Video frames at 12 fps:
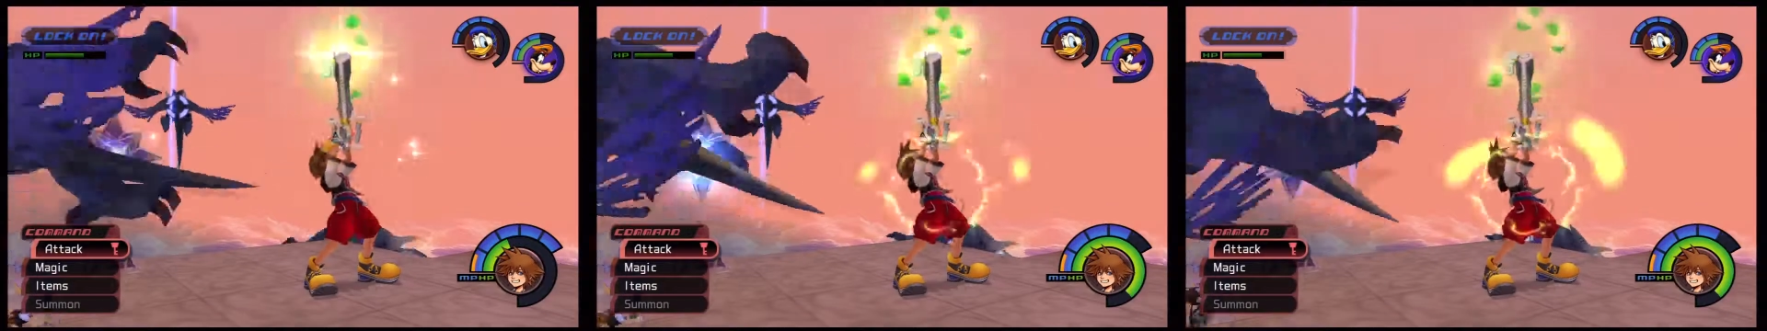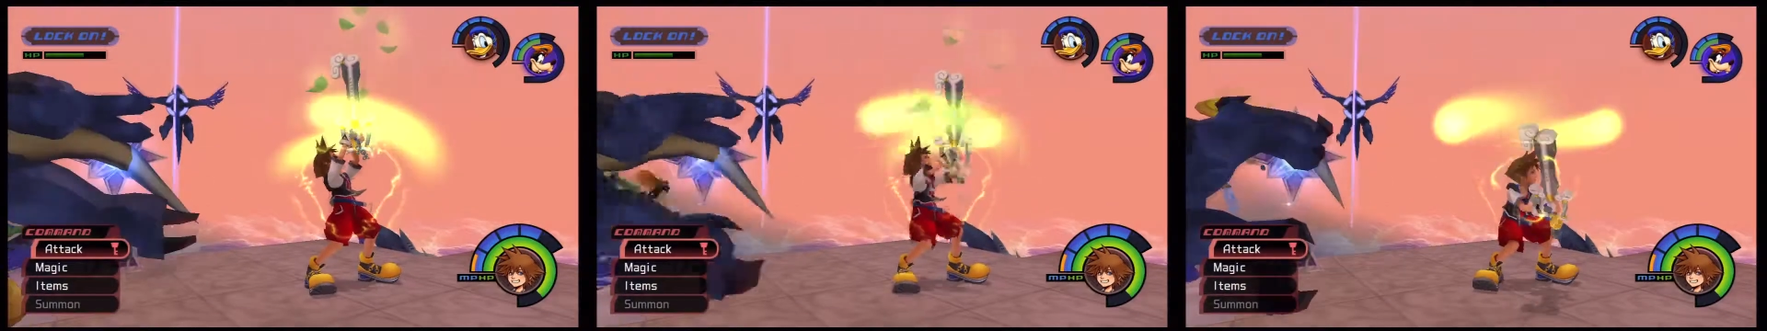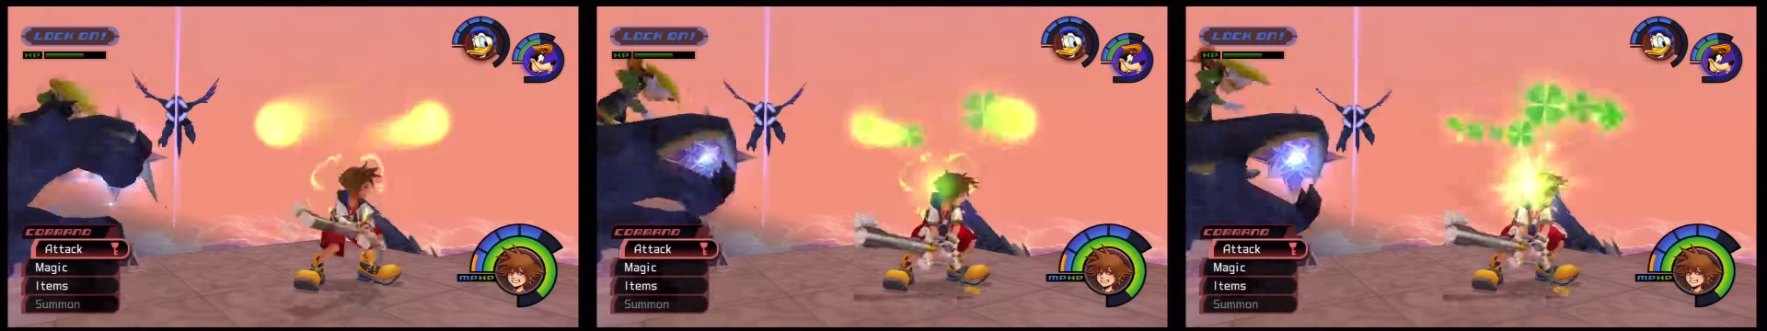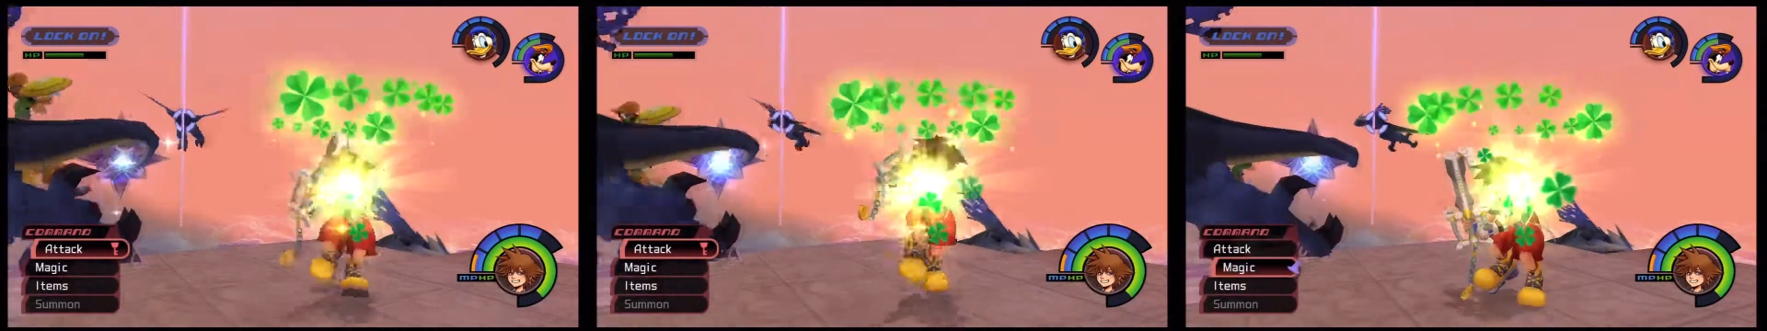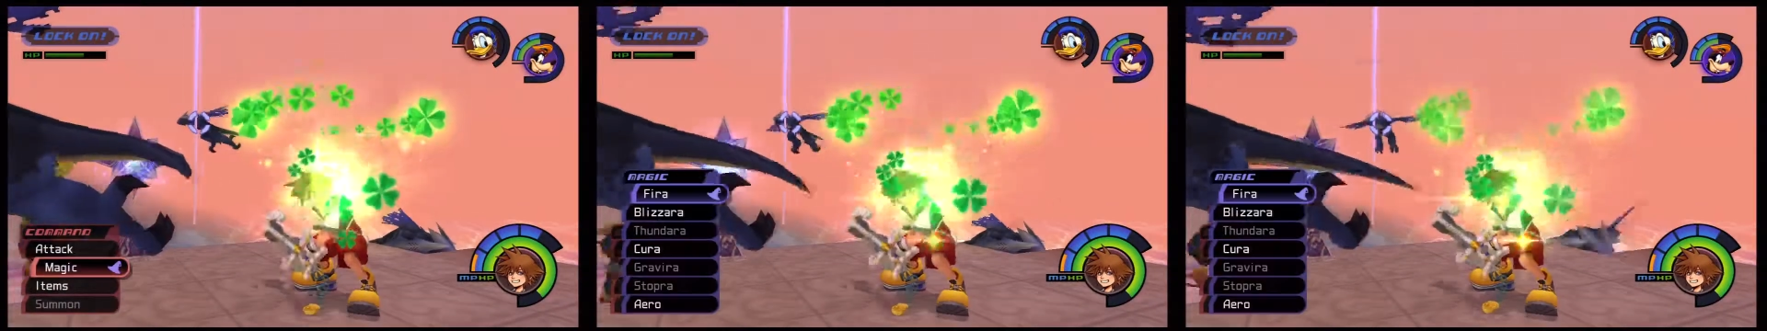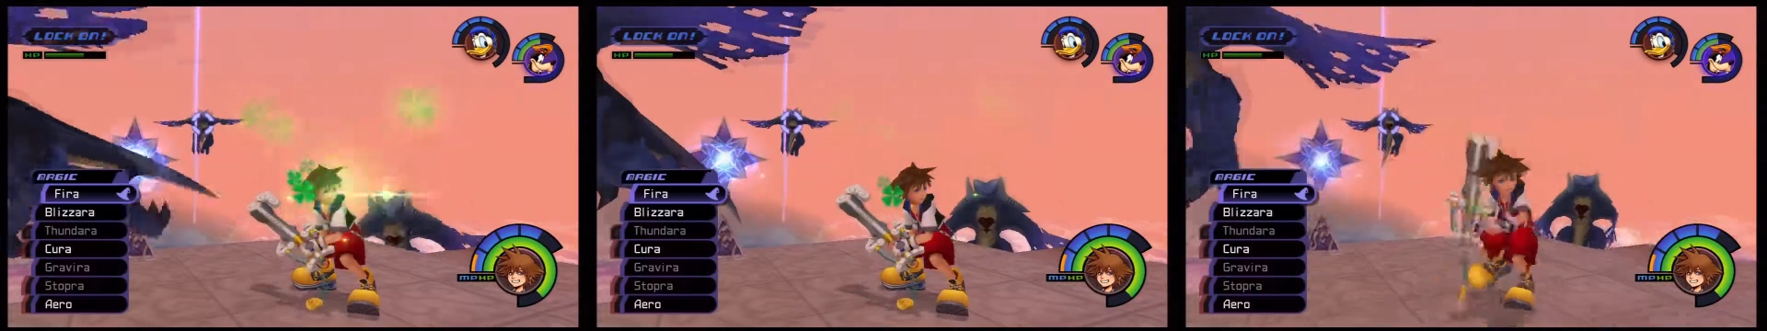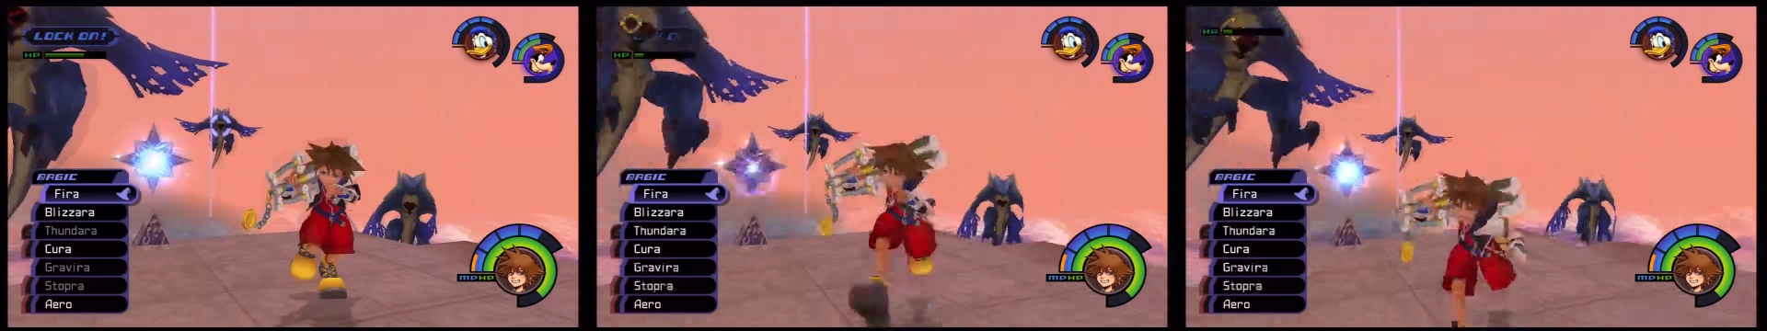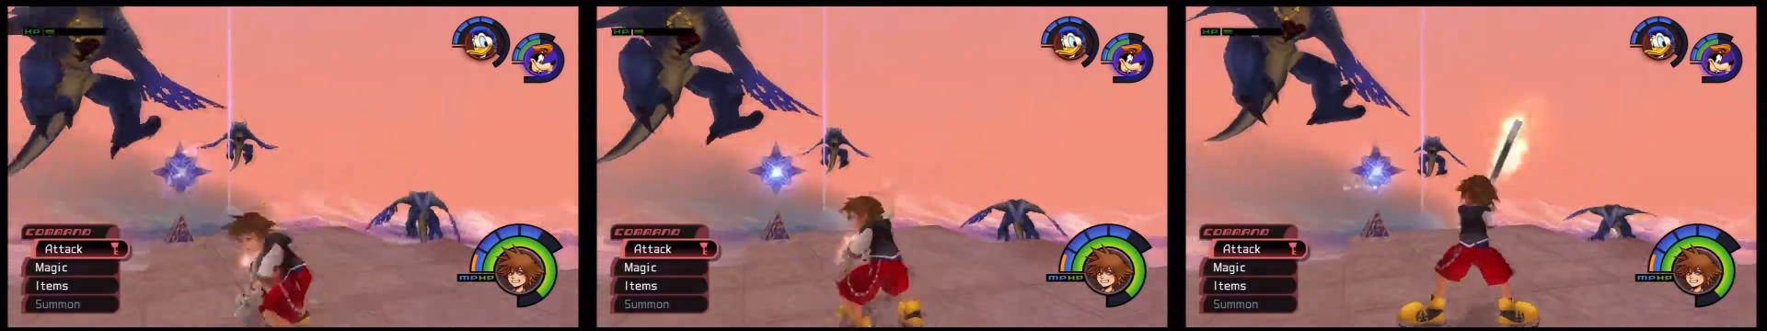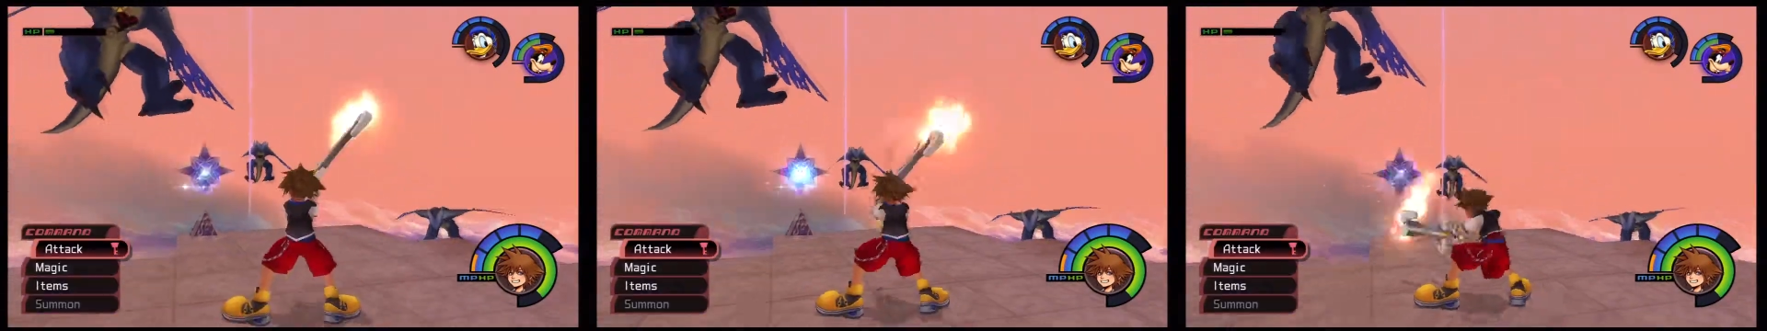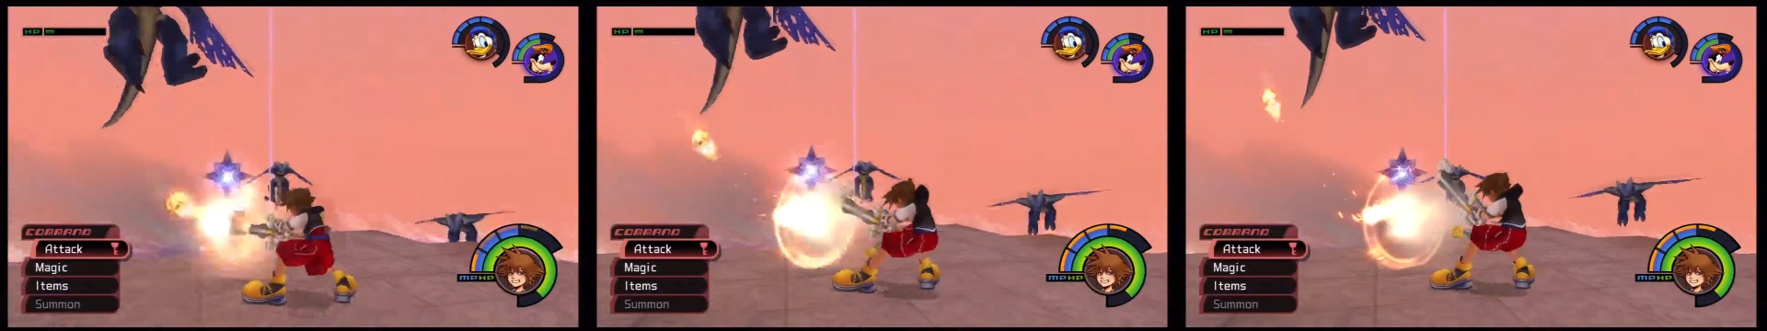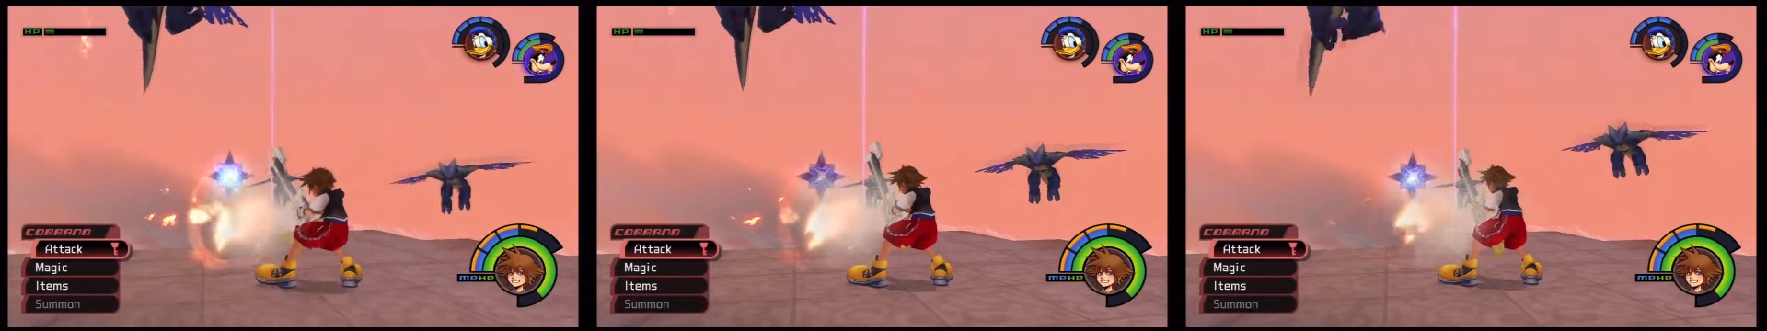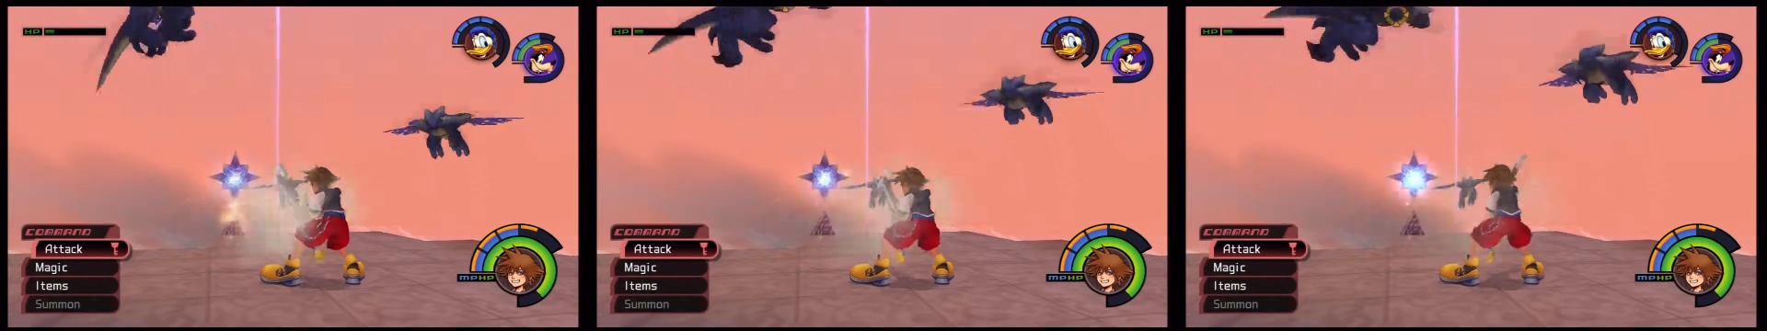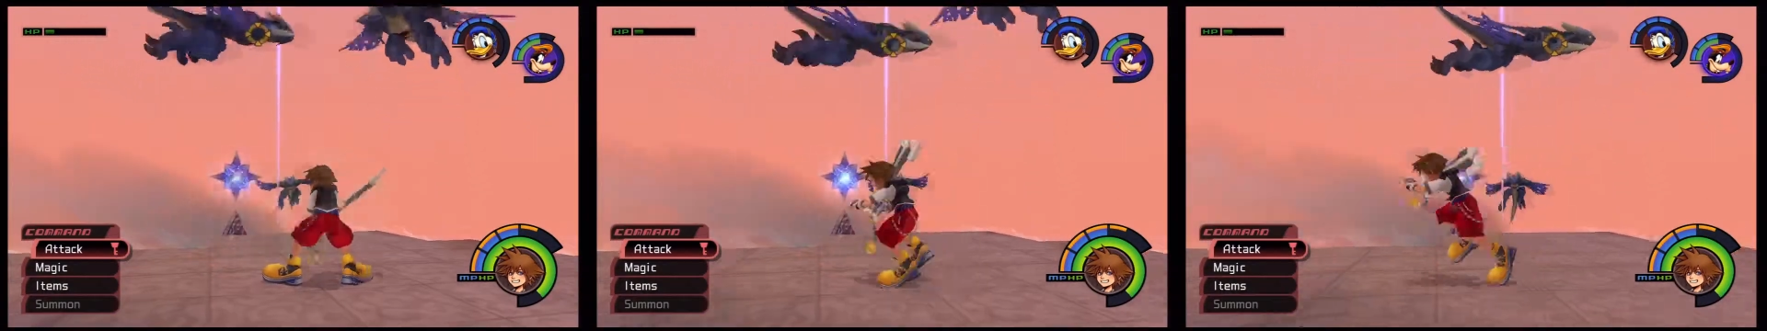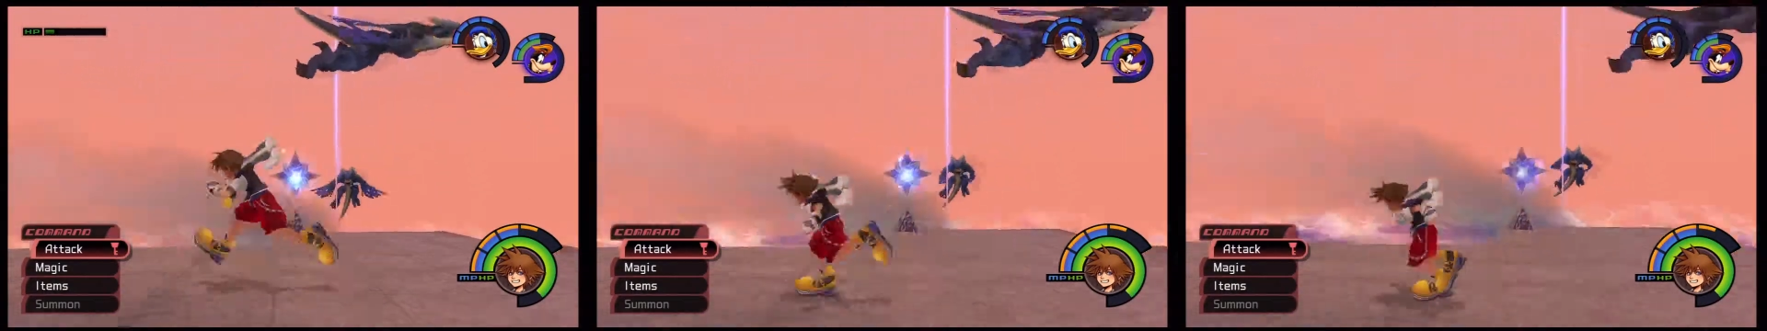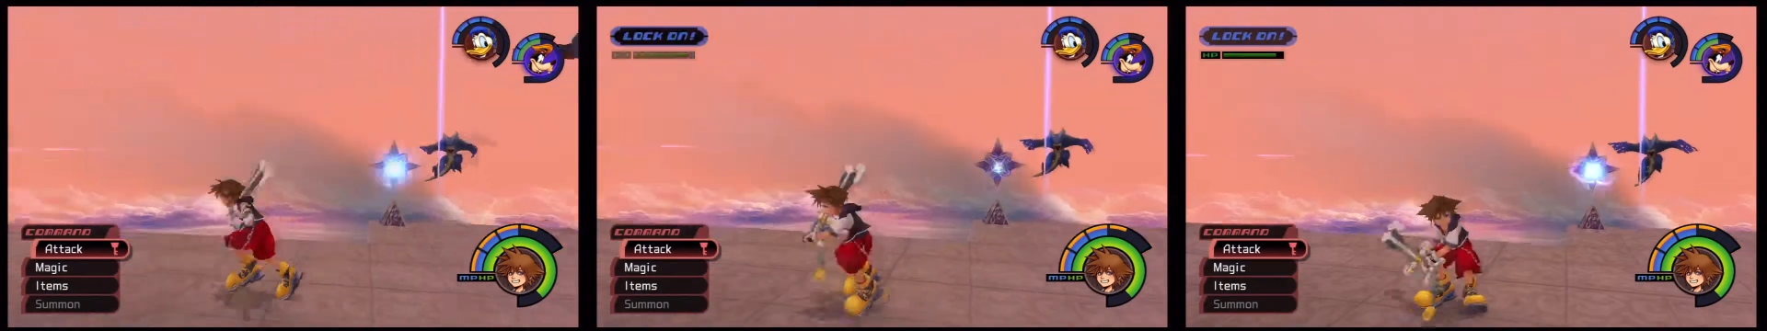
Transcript: Nobody's mouth can be seen.